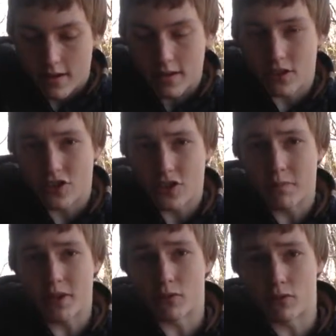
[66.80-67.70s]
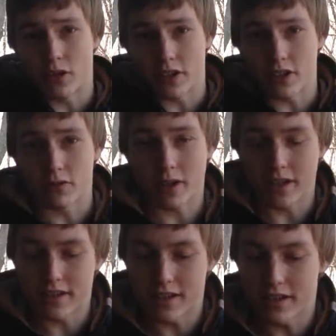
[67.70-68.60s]
this should be a really
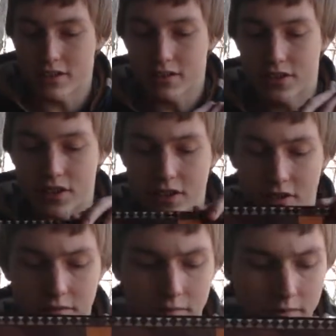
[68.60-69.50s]
great deal, so